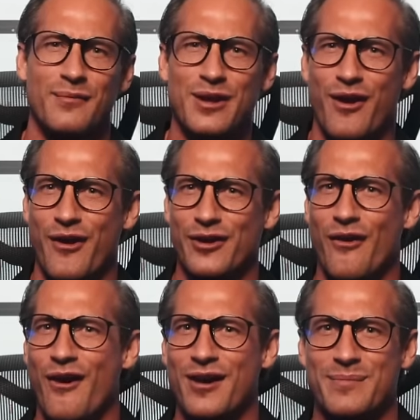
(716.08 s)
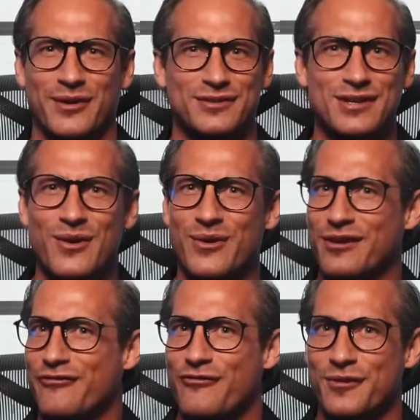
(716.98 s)
we heard all about
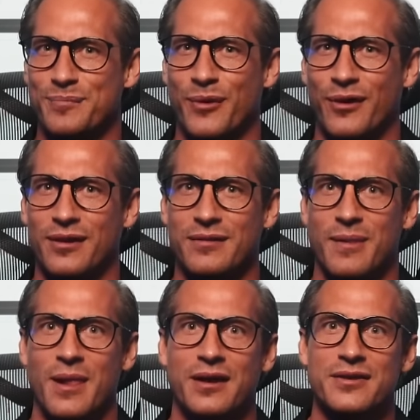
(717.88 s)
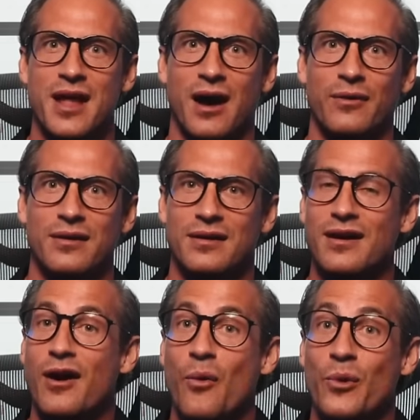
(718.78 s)
total football. Now,
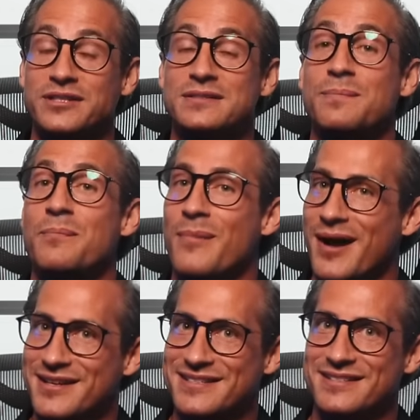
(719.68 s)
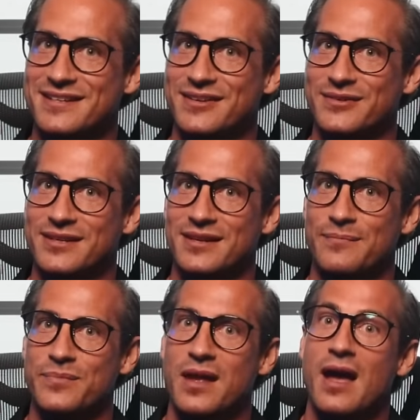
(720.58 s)
what's my secret?
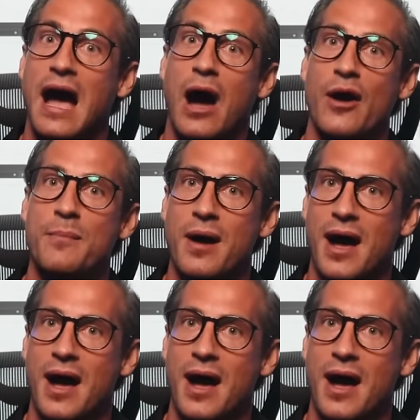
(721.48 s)
How am